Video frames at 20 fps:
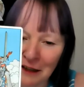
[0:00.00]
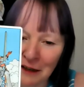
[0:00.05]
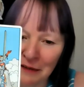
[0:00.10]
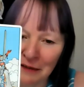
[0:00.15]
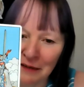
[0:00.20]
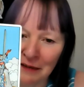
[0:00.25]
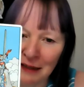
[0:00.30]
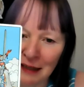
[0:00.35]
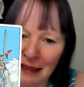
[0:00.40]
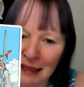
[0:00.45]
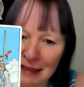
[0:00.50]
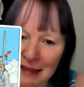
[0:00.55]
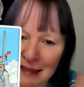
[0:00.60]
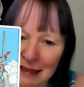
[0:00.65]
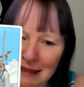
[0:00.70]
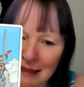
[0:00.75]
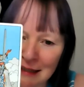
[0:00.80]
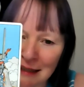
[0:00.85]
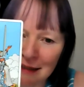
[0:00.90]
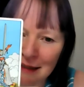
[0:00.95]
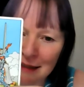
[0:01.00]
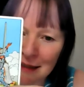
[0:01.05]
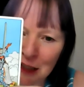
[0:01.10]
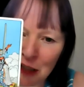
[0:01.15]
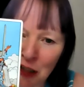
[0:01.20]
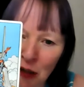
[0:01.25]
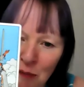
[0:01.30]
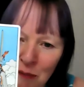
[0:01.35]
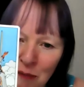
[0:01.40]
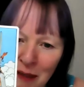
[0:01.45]
of let's
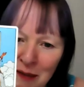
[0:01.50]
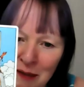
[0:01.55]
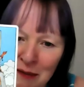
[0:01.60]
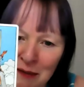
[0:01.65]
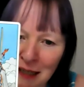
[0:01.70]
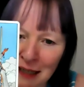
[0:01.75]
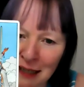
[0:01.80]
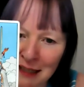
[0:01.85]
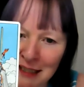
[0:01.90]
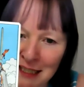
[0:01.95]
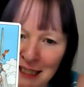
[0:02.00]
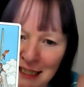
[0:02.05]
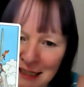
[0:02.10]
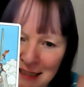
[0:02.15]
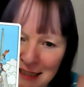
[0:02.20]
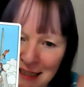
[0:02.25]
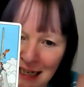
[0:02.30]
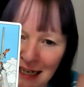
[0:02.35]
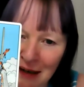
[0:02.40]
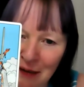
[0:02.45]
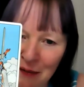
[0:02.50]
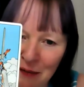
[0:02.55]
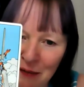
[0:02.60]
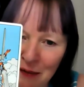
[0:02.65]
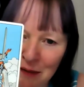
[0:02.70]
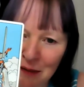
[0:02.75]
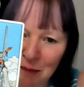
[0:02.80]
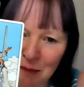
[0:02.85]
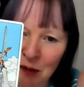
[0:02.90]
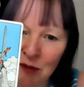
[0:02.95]
chop those ideas down
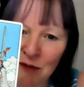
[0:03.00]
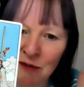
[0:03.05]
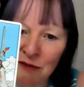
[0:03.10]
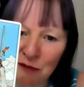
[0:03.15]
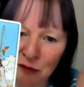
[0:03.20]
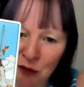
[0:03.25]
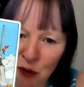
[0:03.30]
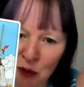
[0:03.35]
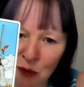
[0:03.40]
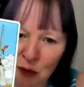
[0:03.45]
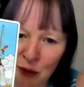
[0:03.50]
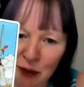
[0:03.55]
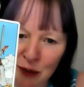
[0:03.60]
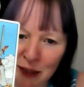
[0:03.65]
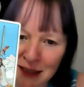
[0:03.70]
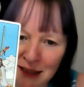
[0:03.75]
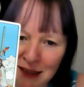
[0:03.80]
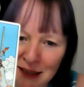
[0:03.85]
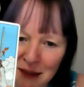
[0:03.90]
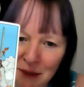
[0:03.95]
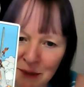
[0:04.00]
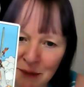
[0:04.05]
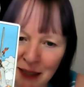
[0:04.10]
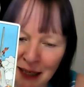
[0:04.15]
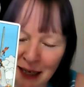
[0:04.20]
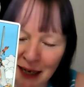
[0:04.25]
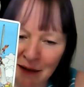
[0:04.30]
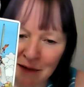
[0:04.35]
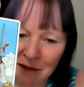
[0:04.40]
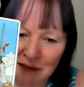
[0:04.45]
and move forward into
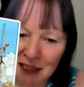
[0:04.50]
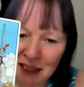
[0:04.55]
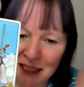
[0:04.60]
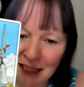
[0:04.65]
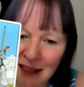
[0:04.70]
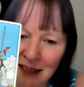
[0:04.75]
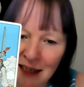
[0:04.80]
something else.